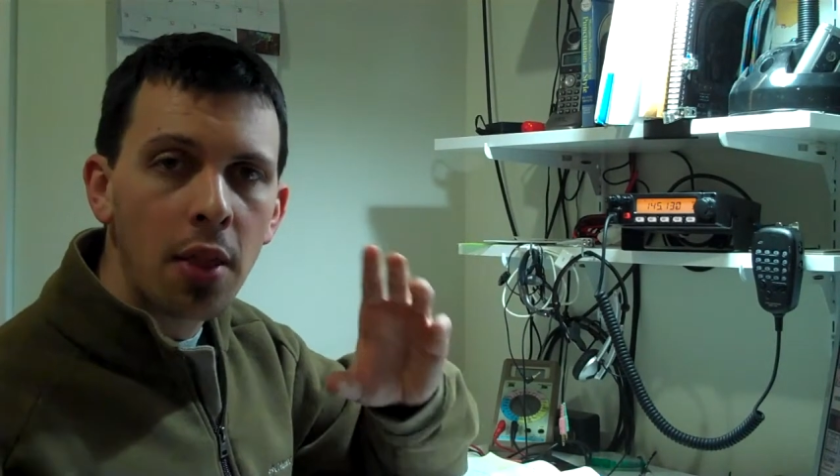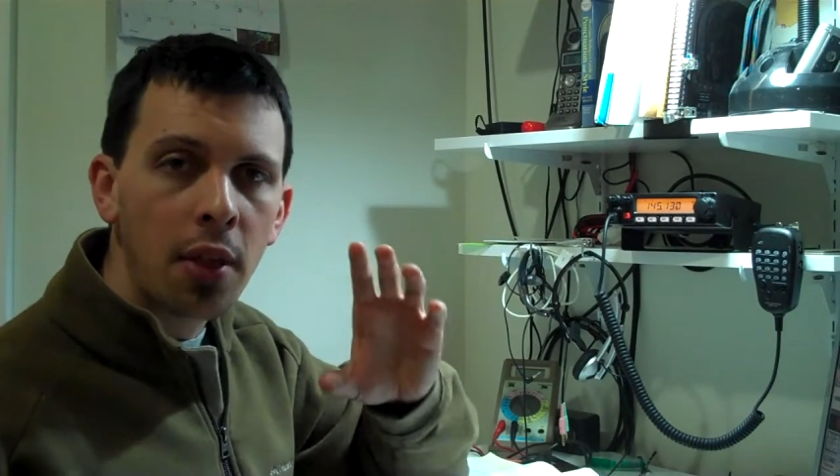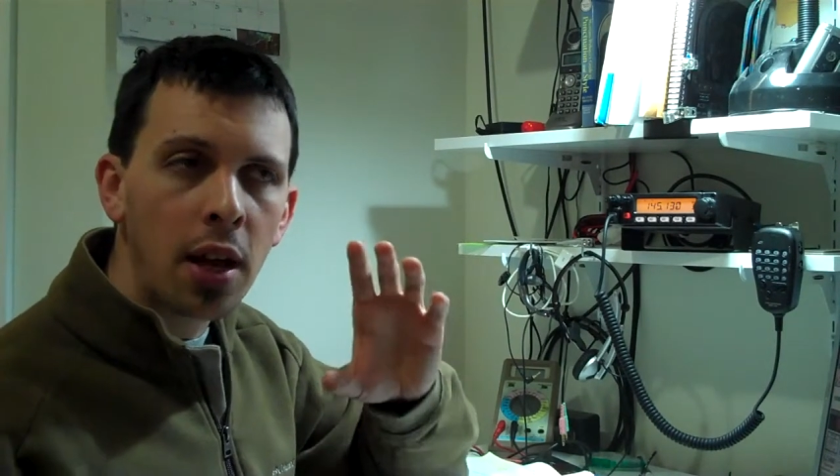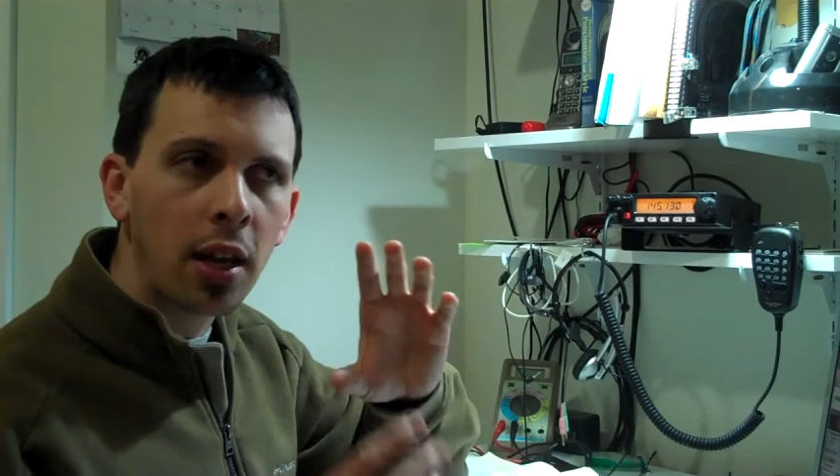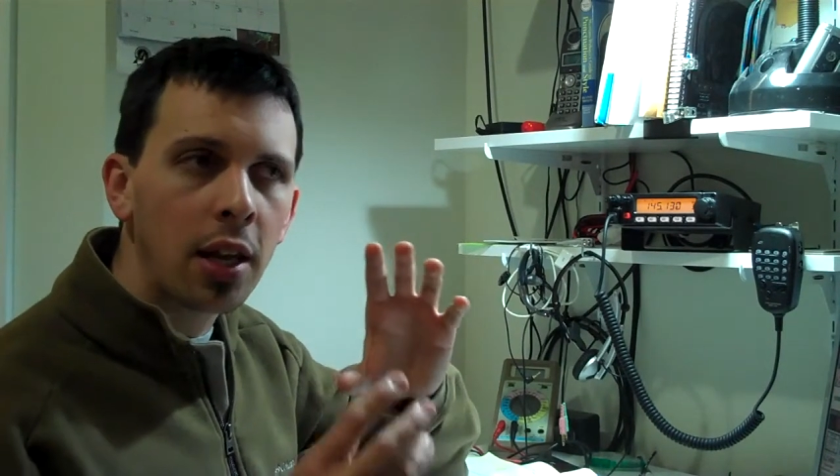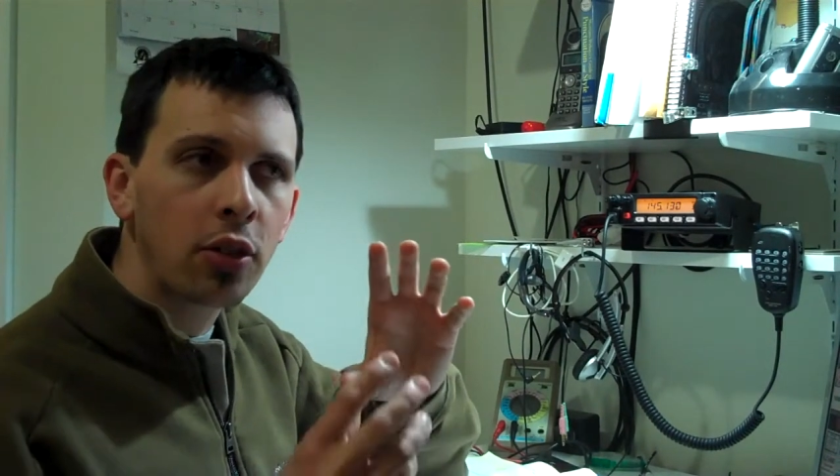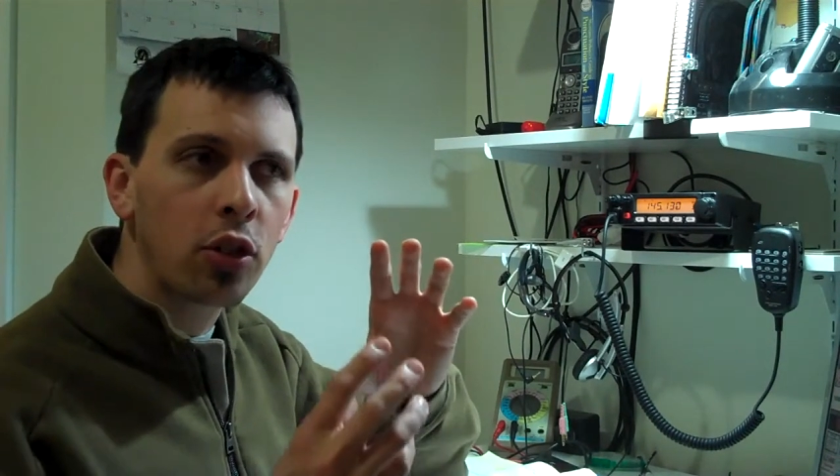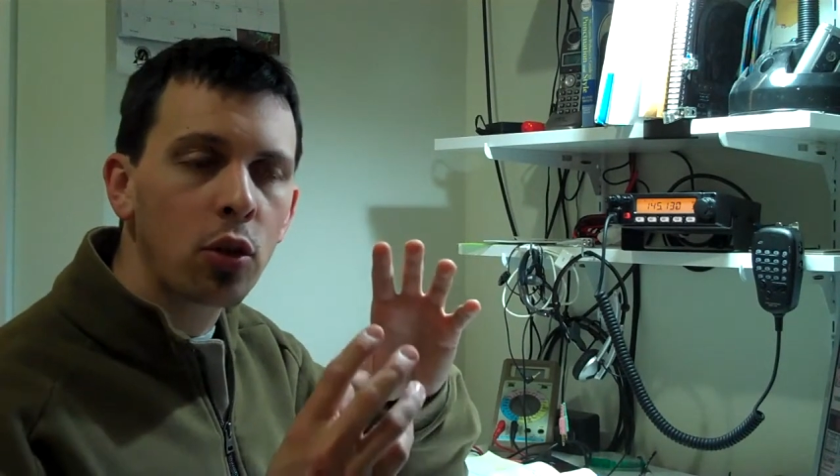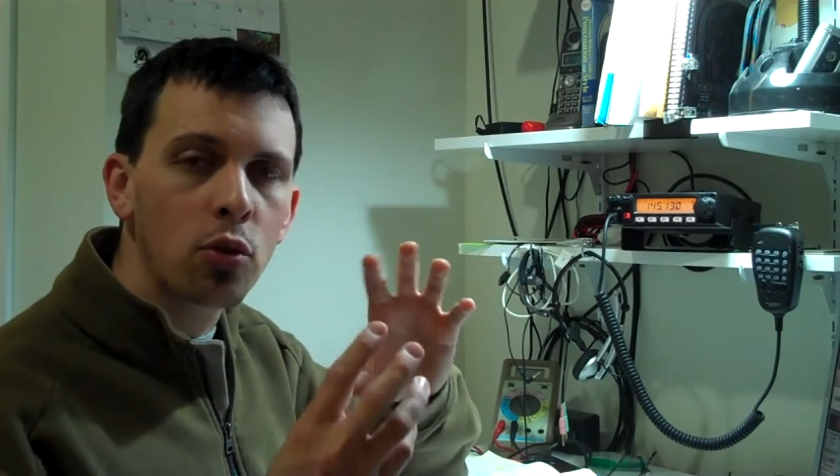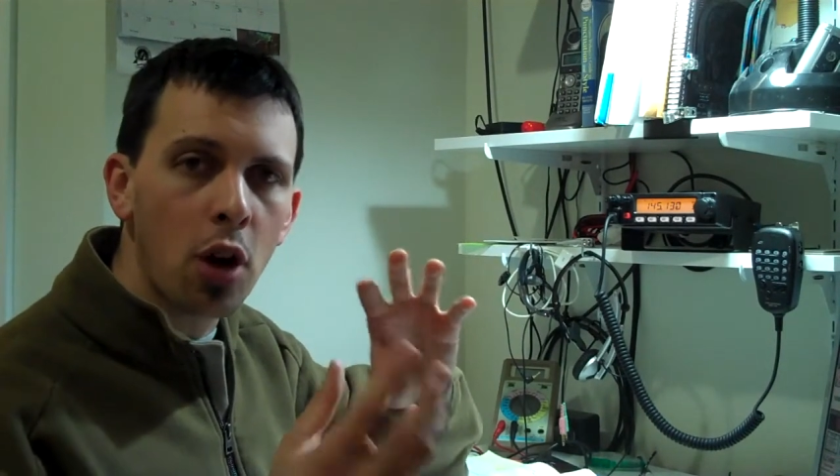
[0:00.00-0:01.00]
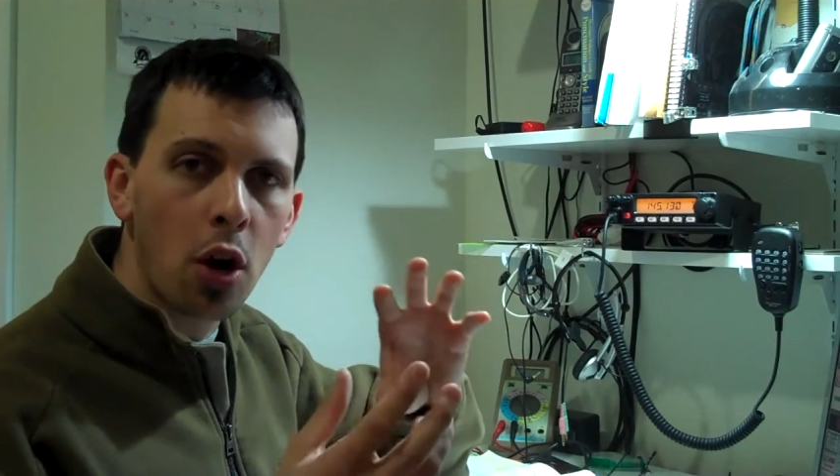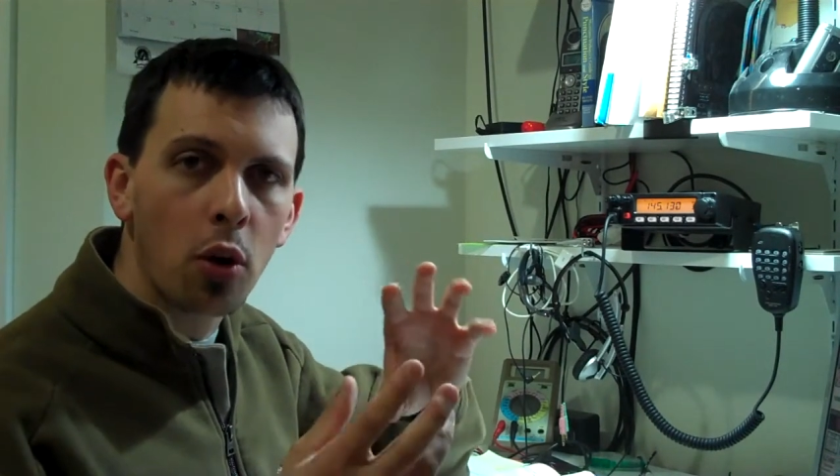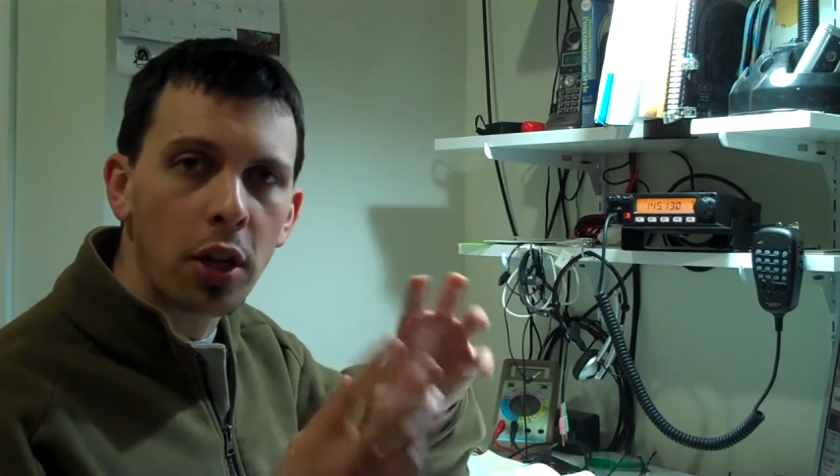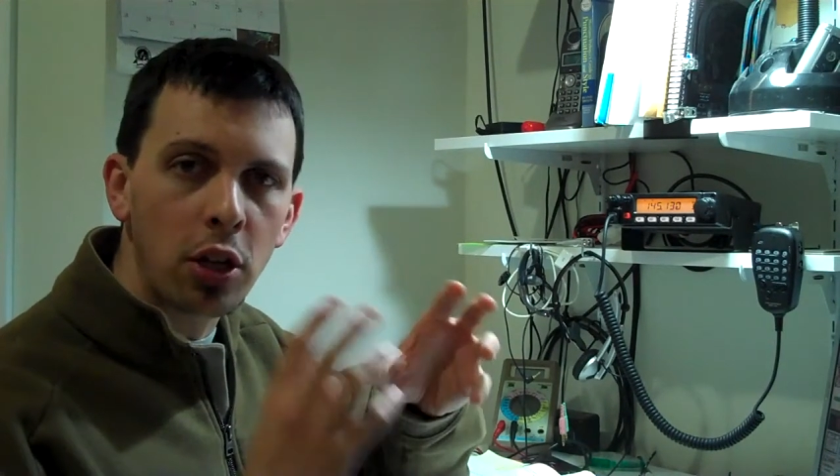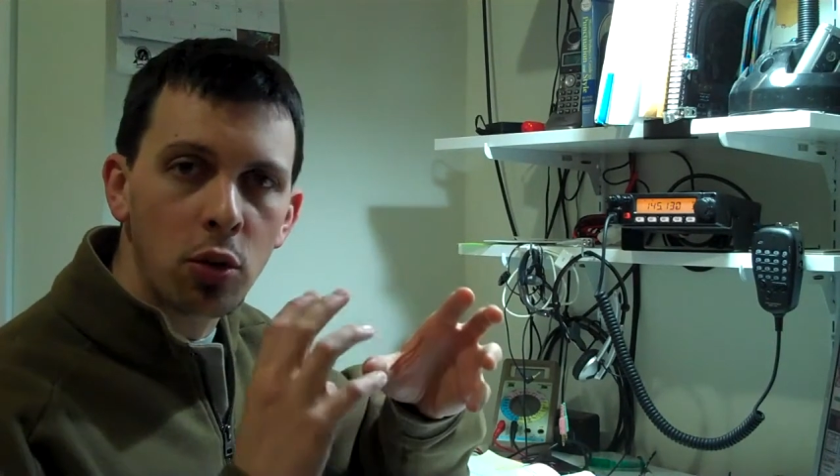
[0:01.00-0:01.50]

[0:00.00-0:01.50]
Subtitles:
that lets you know that